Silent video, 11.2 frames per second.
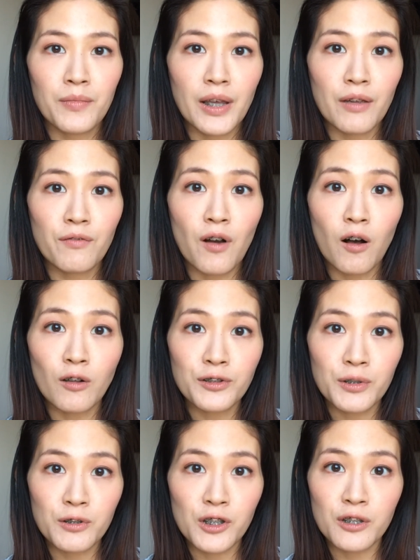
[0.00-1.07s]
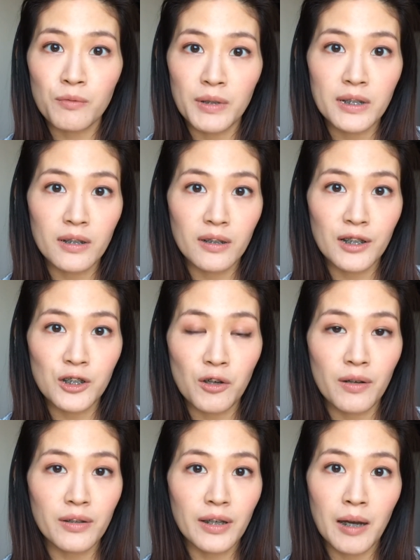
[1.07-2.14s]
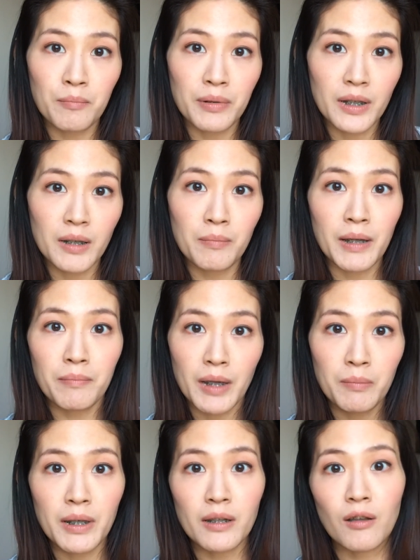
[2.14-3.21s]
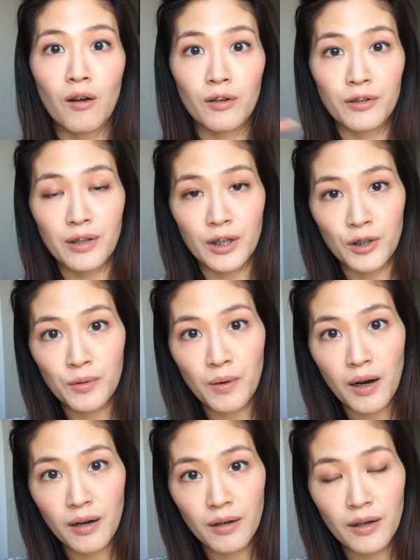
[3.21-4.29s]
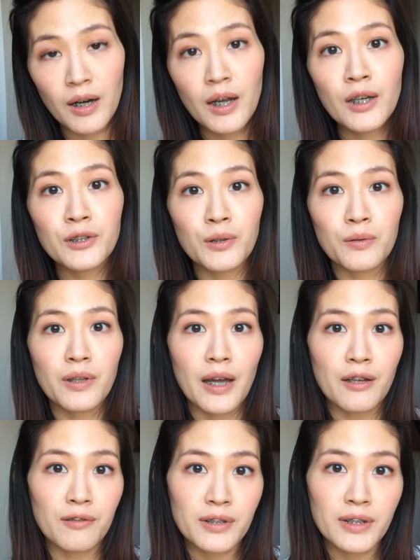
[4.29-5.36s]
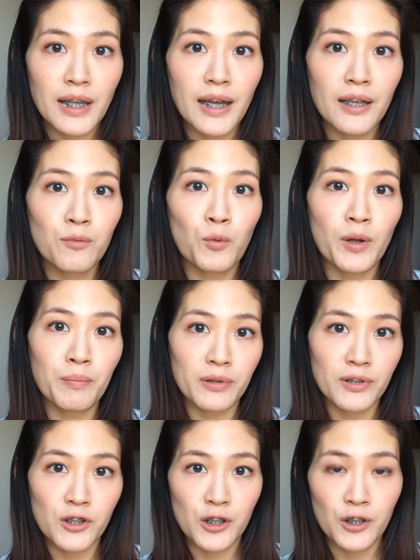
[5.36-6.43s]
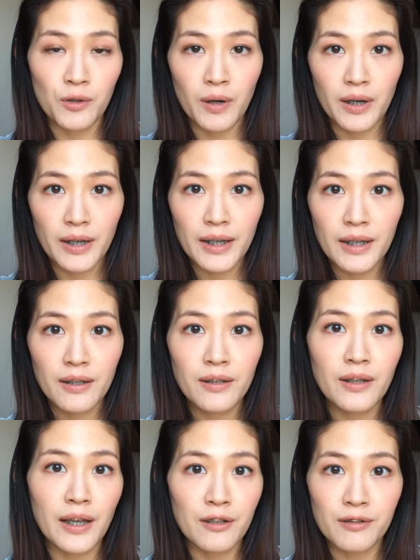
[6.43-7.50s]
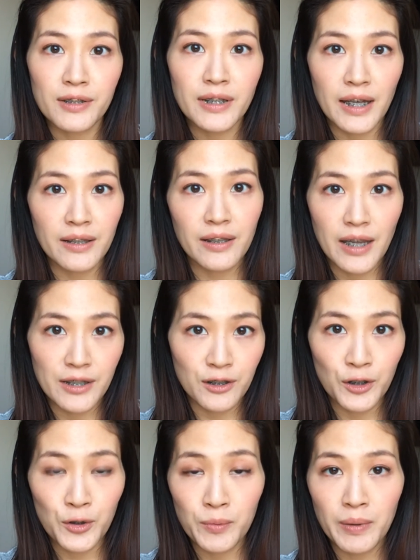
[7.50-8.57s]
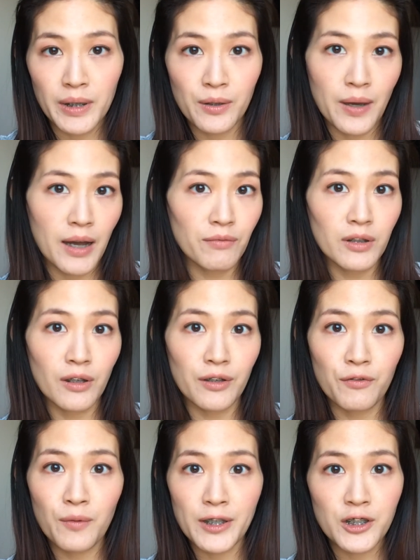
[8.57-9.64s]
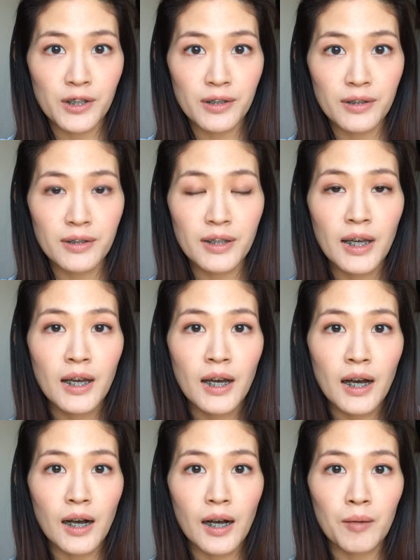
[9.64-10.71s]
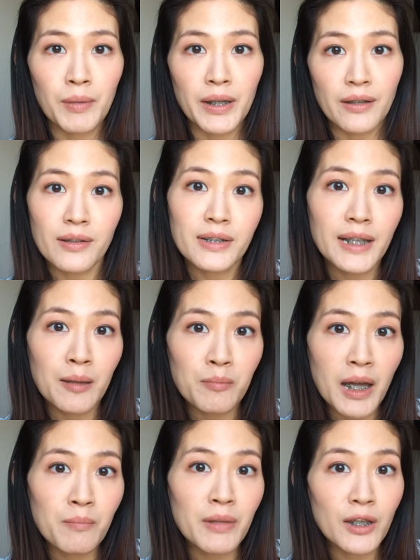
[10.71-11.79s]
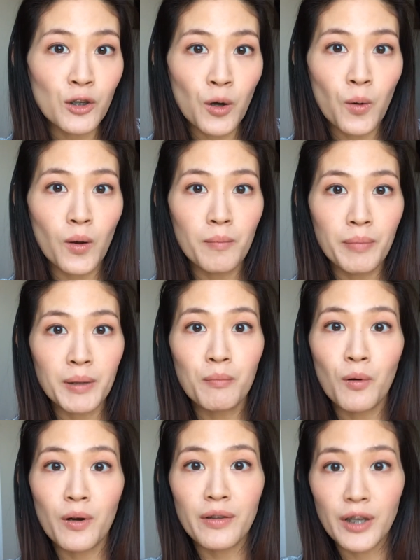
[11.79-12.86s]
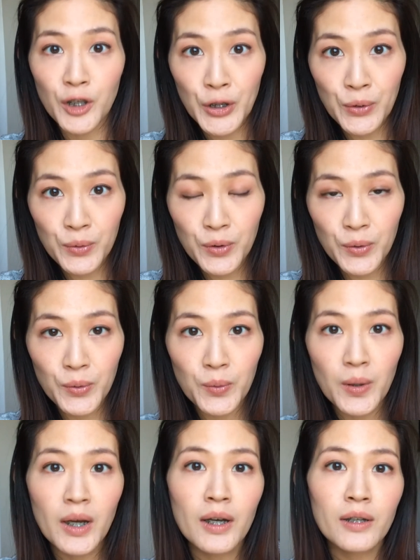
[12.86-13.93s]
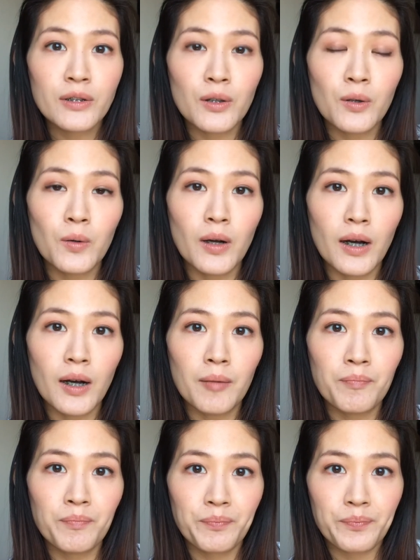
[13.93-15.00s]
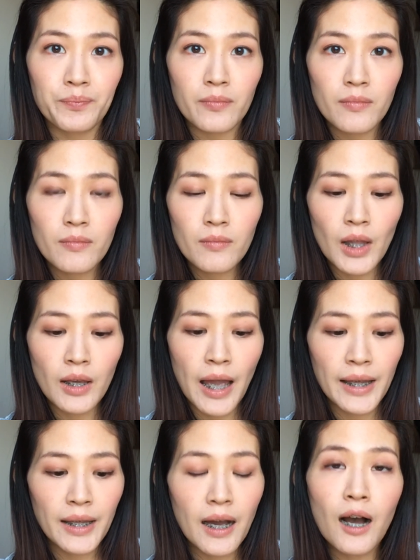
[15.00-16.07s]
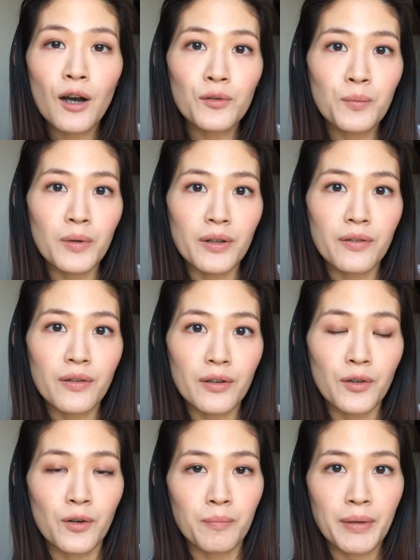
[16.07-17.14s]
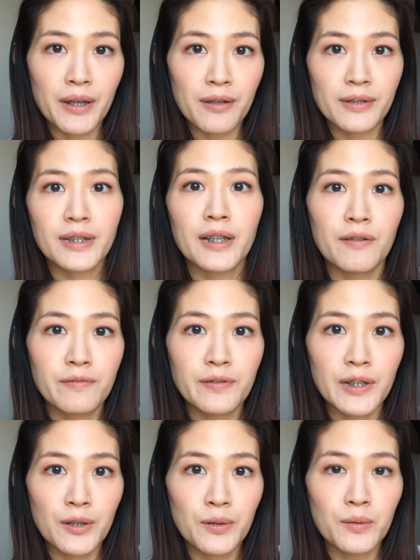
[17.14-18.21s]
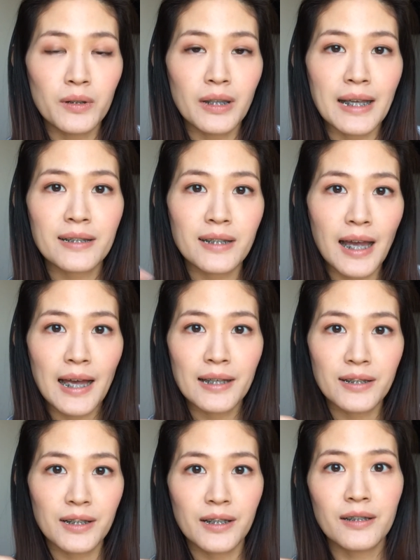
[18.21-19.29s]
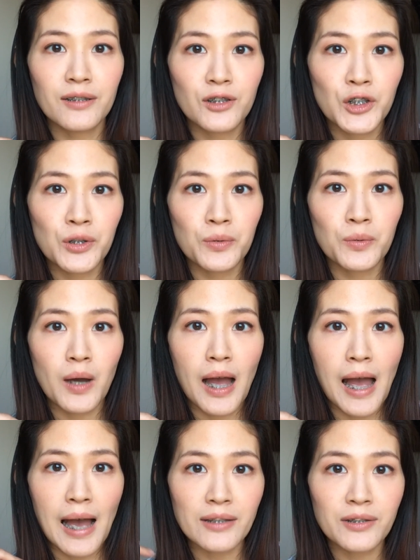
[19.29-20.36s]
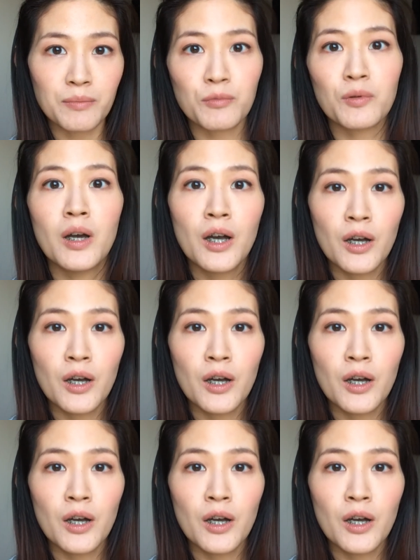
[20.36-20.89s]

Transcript: they've also just recently joined the company, but maybe longer than you are, so they understand what position you are in. They understand that as a newbie you have a of questions, but at the same time they know a bit more than you do. So hanging out with your peers gives you less hesitance to ask them